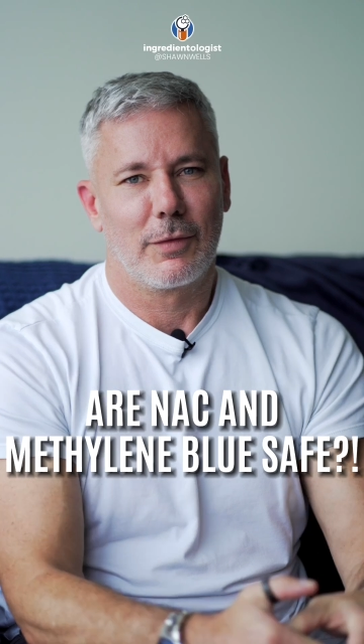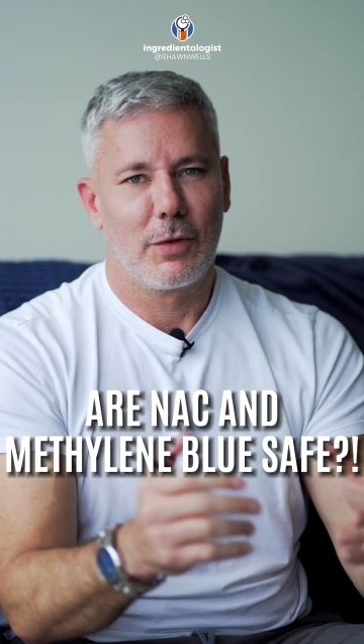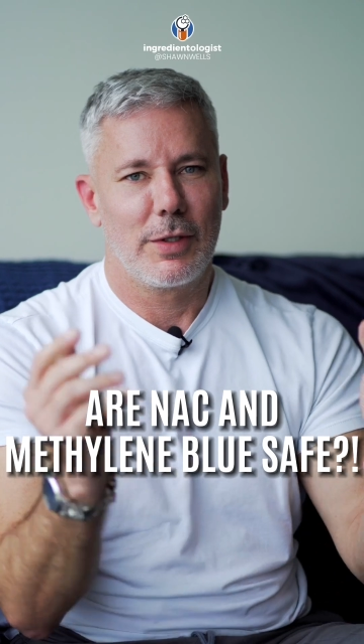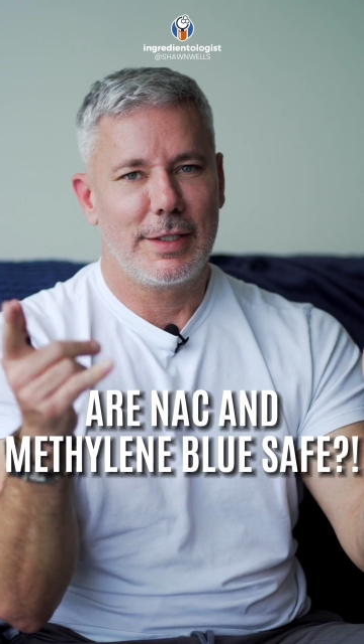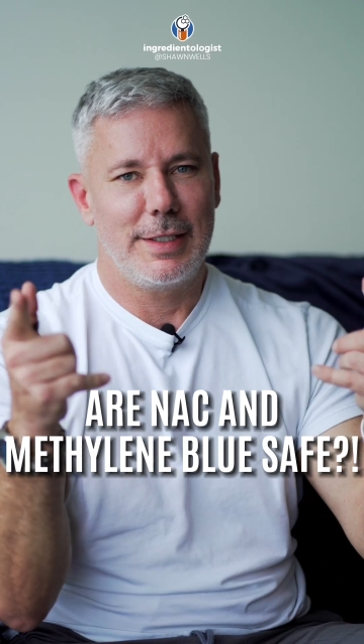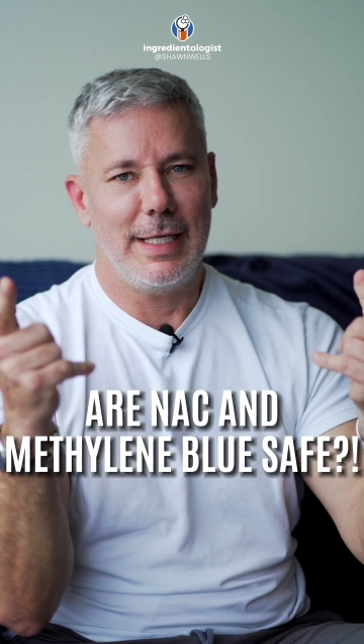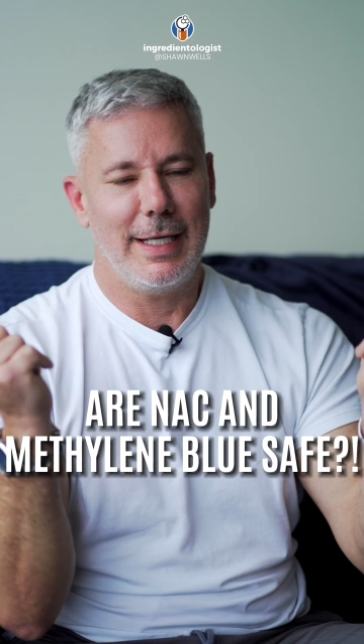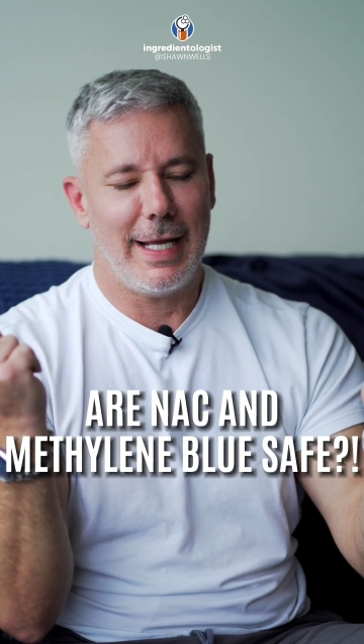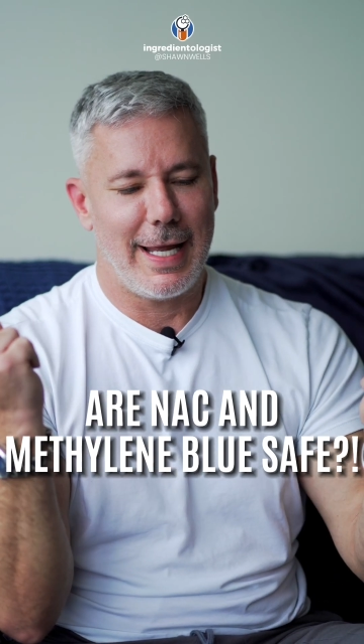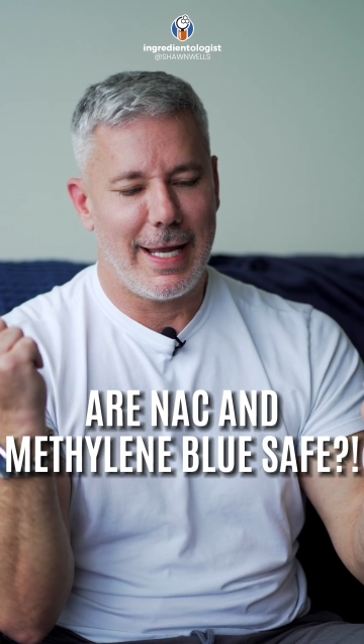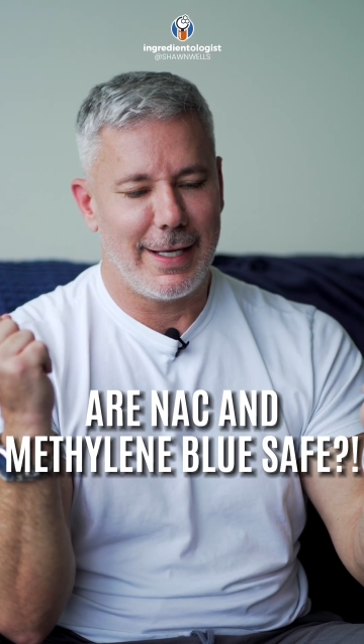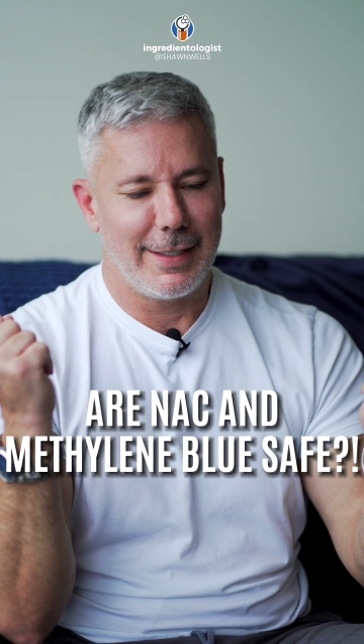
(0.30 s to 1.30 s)
Christina
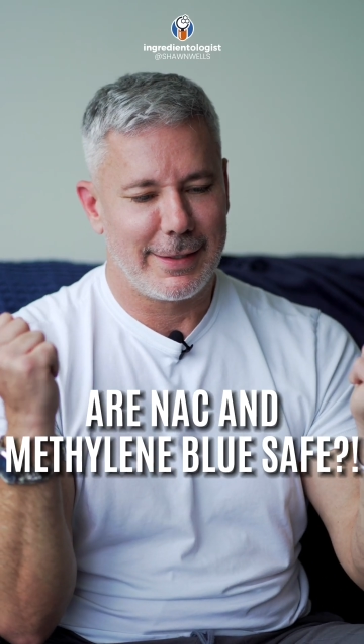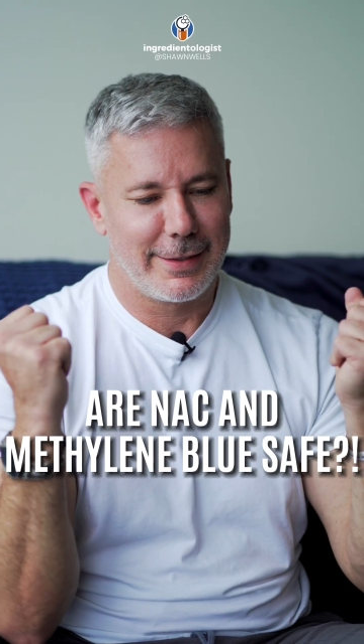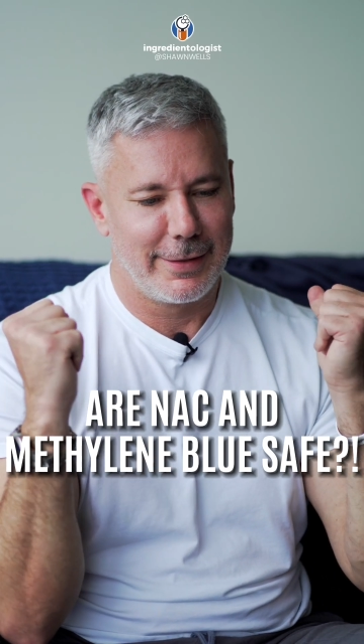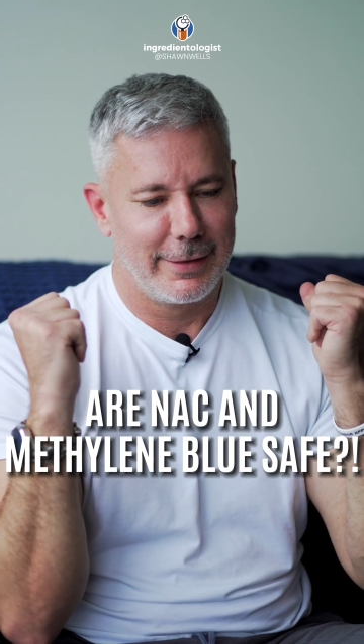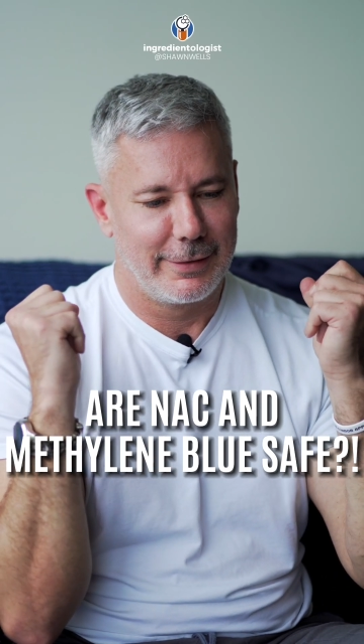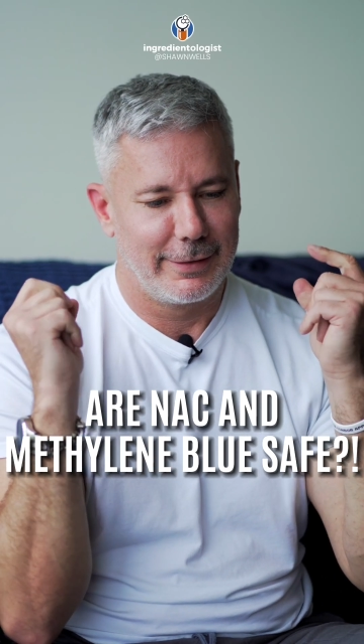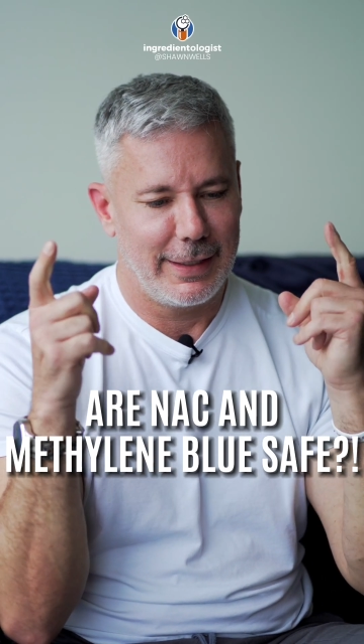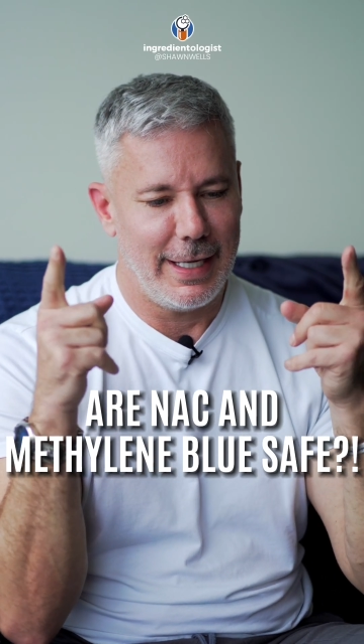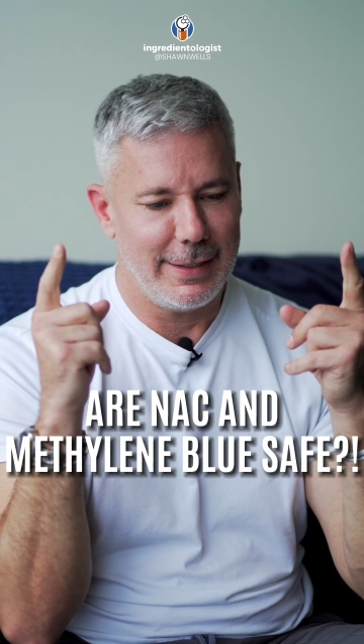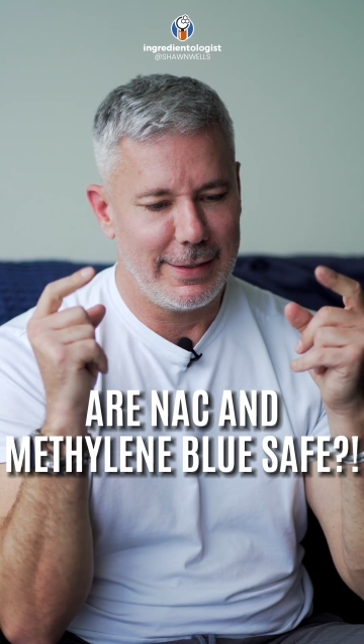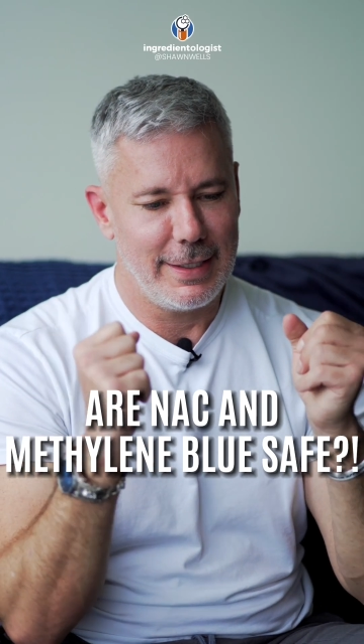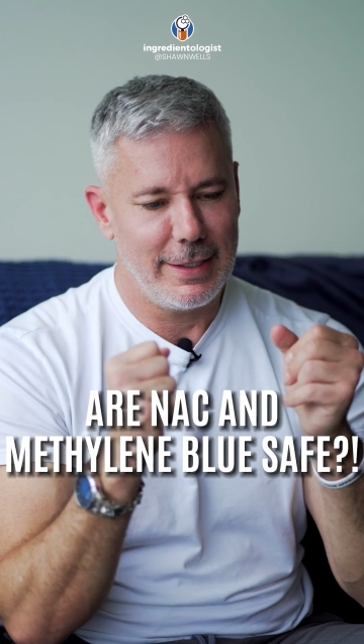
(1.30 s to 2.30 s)
asks,
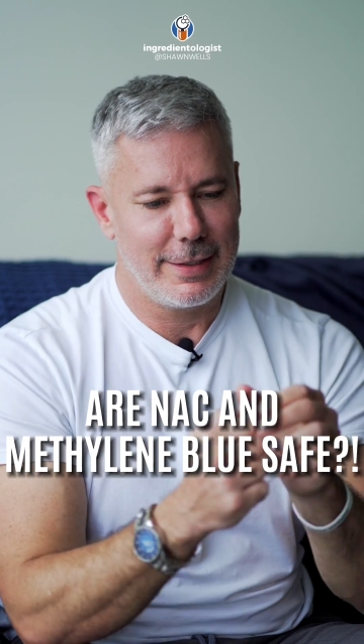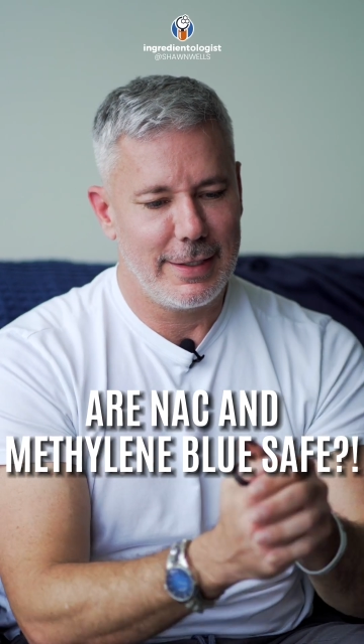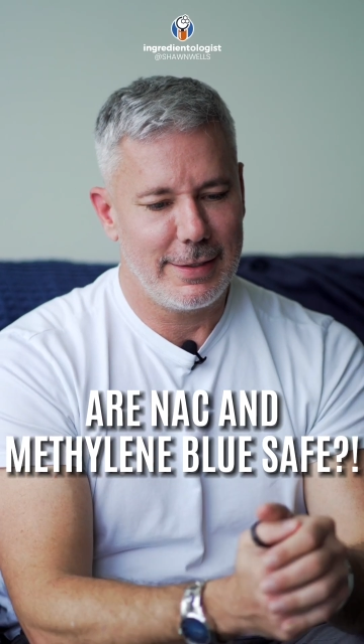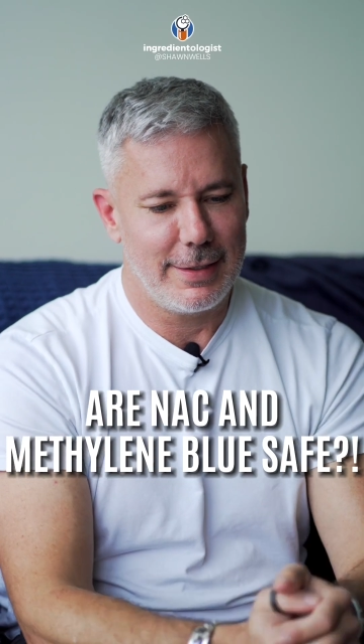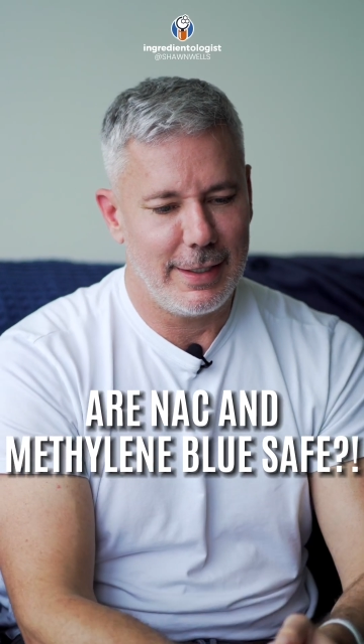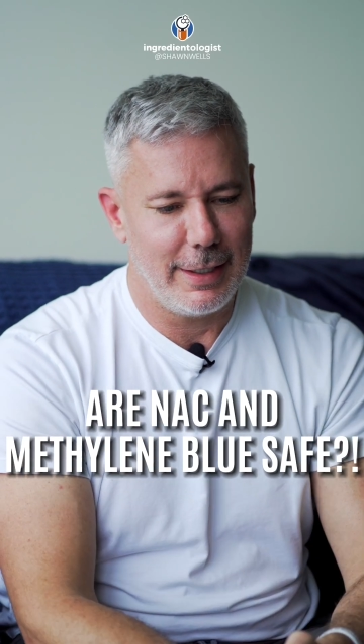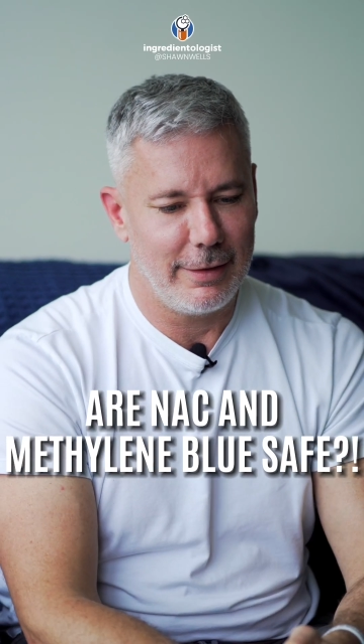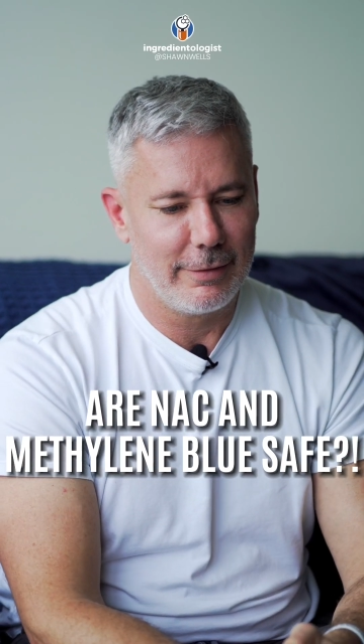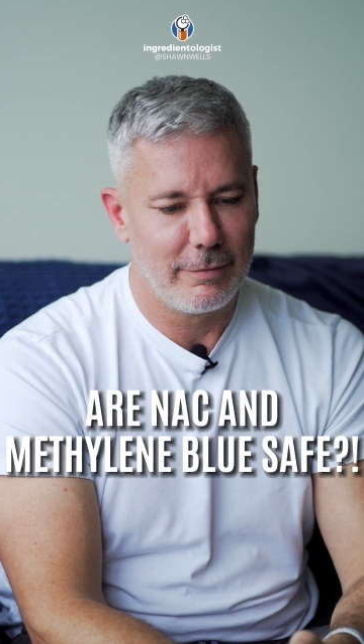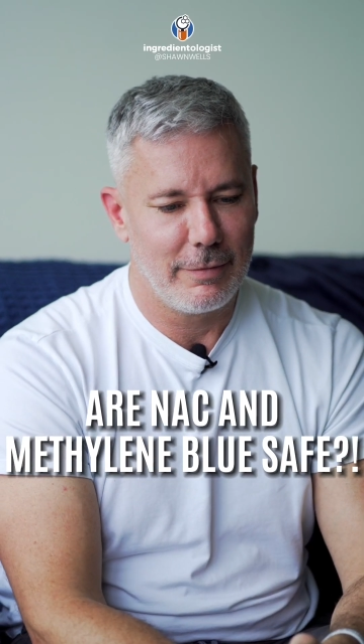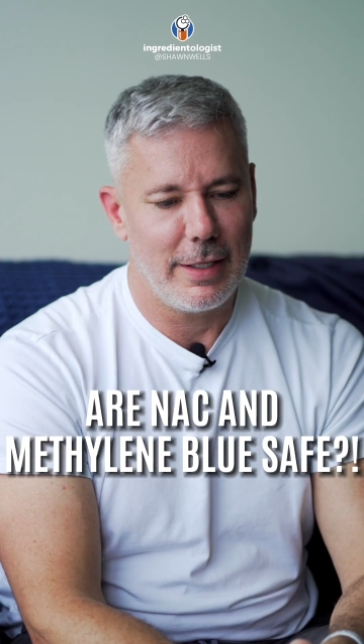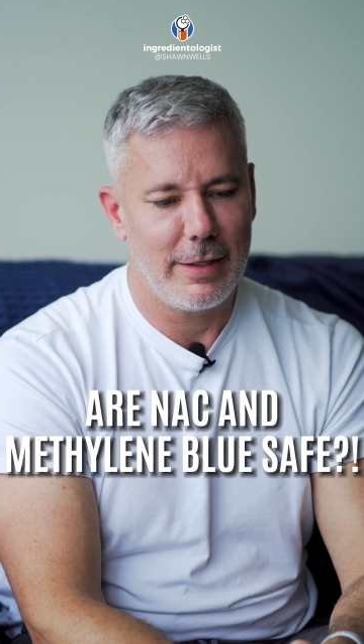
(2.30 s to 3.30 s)
N-acetylcysteine,
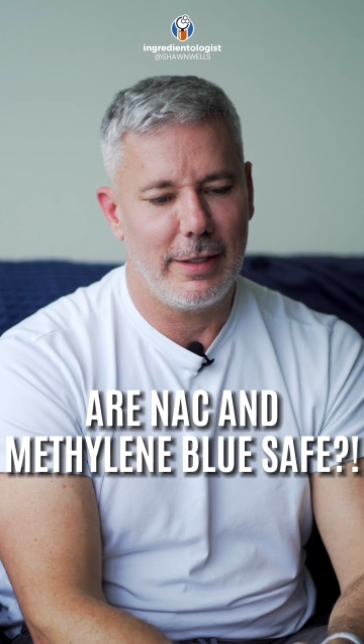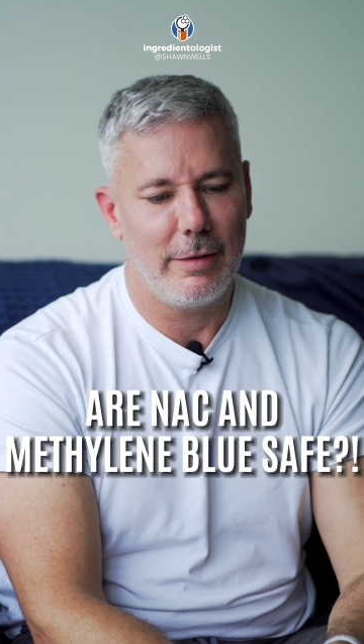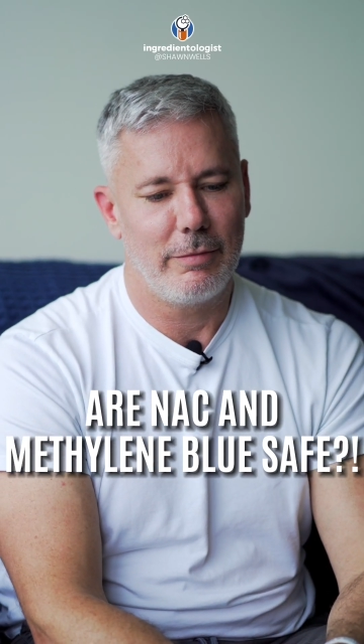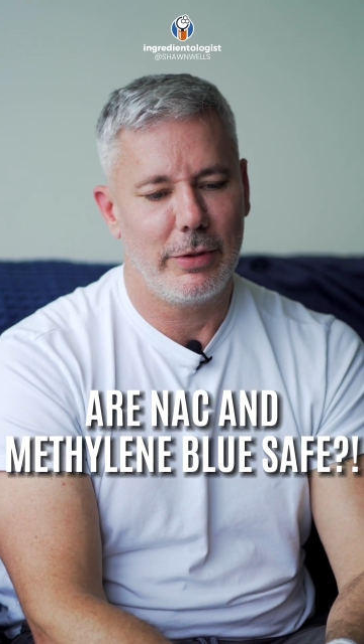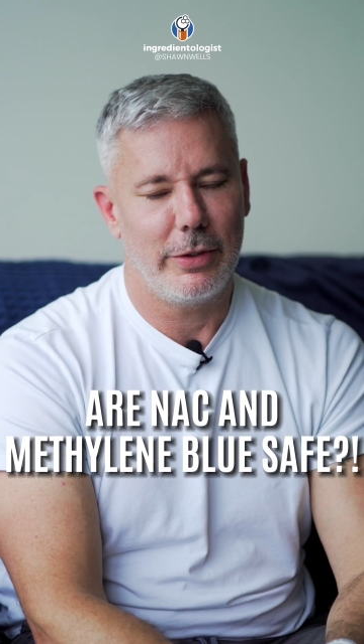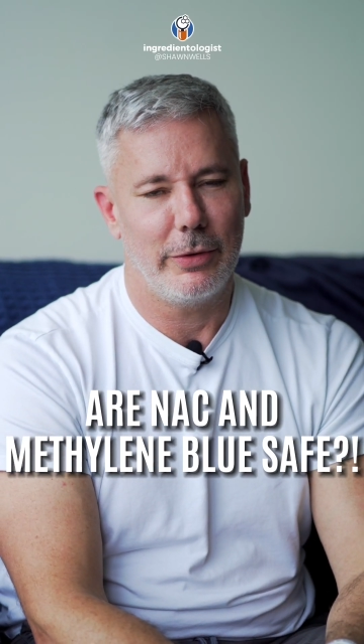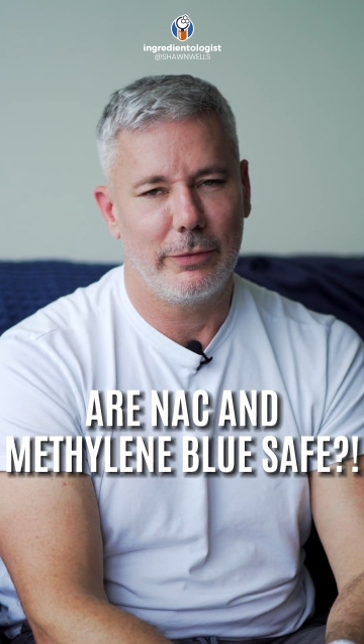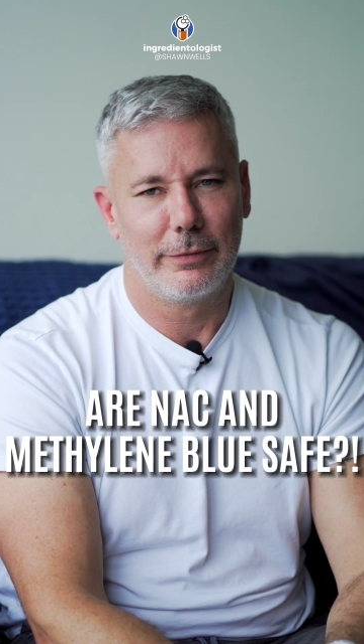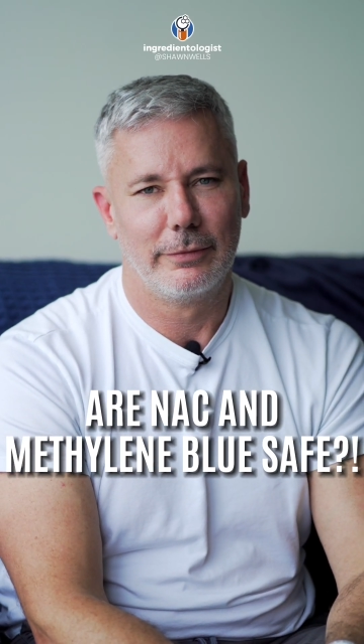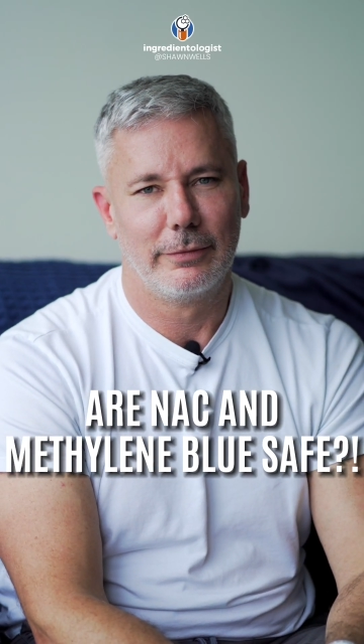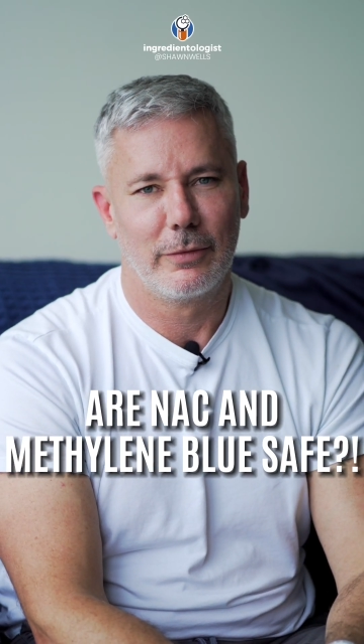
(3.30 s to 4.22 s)
methylene blue.